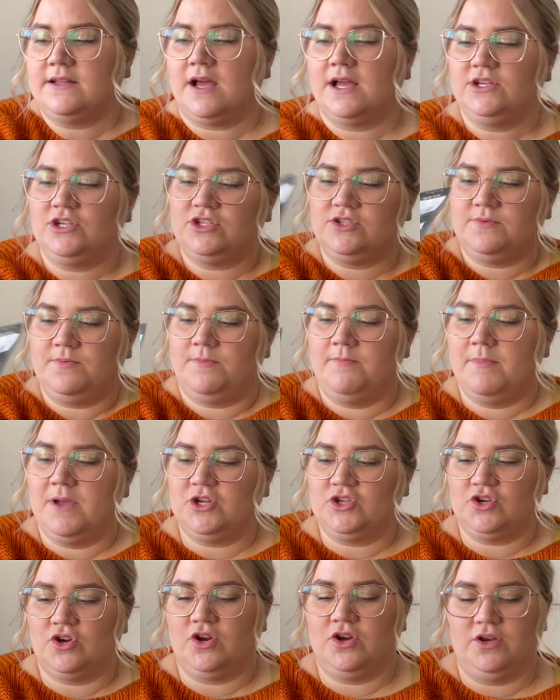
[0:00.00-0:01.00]
I just
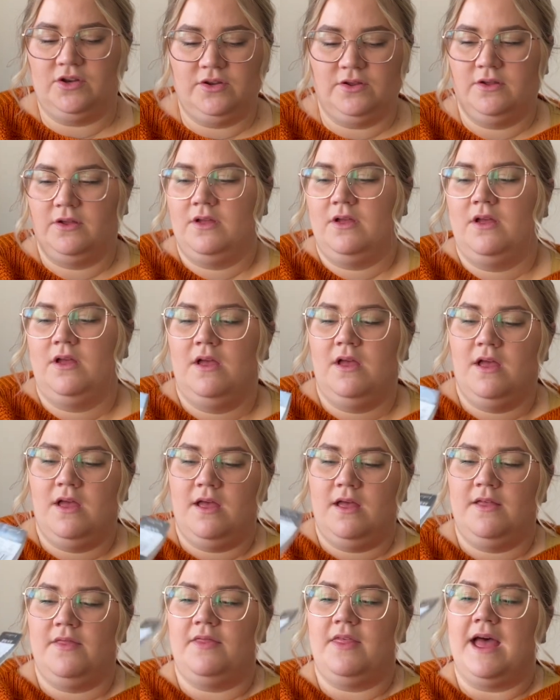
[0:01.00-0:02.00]
measured
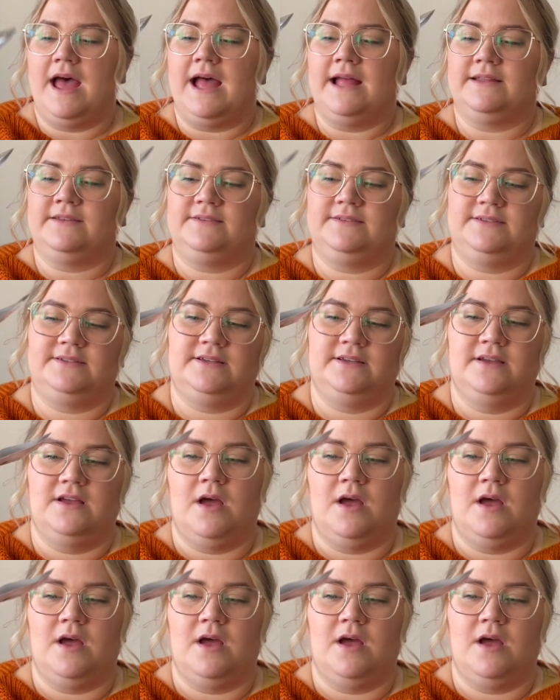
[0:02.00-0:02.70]
that